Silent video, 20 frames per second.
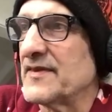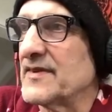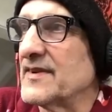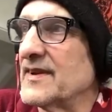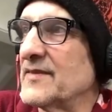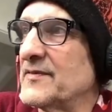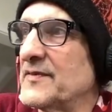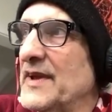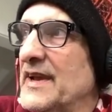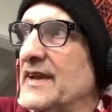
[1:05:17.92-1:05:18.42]

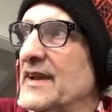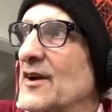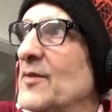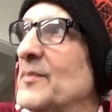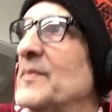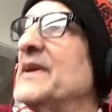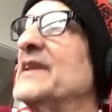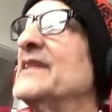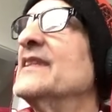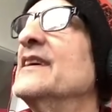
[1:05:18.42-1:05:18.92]
if they can help
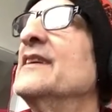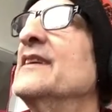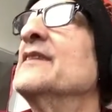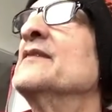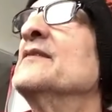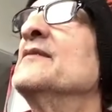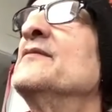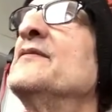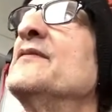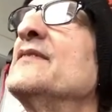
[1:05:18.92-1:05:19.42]
me
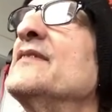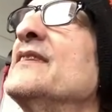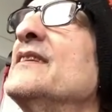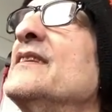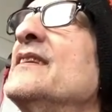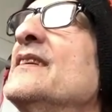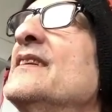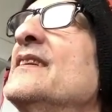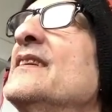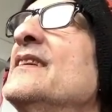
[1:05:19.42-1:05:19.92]
live,
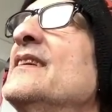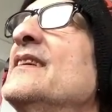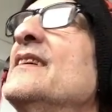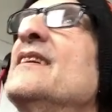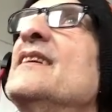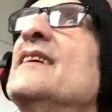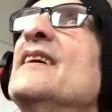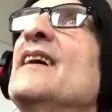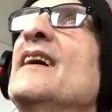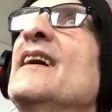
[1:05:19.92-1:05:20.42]

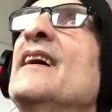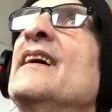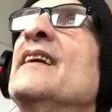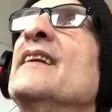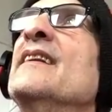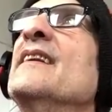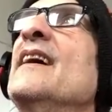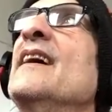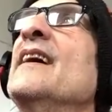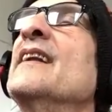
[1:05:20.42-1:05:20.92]

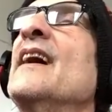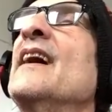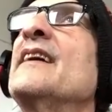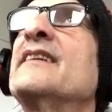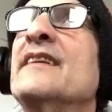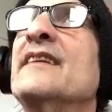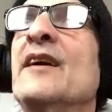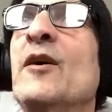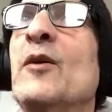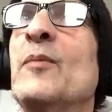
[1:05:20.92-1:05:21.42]
and I
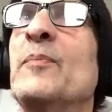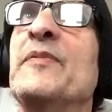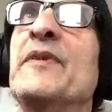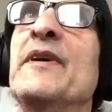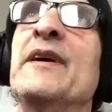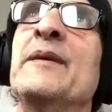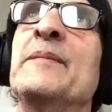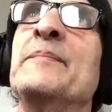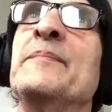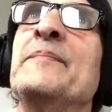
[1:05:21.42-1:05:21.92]
can help
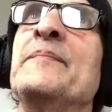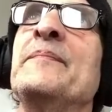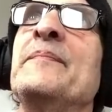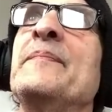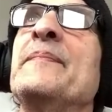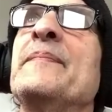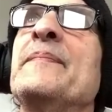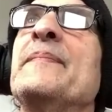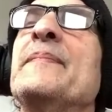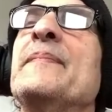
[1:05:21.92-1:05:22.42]
them,
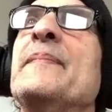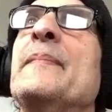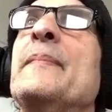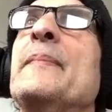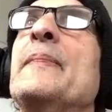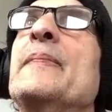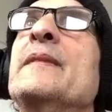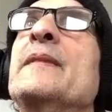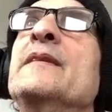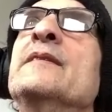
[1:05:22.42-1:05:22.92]

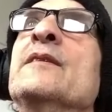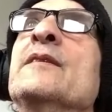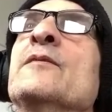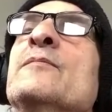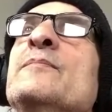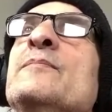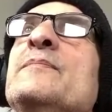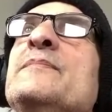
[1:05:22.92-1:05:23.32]
you know,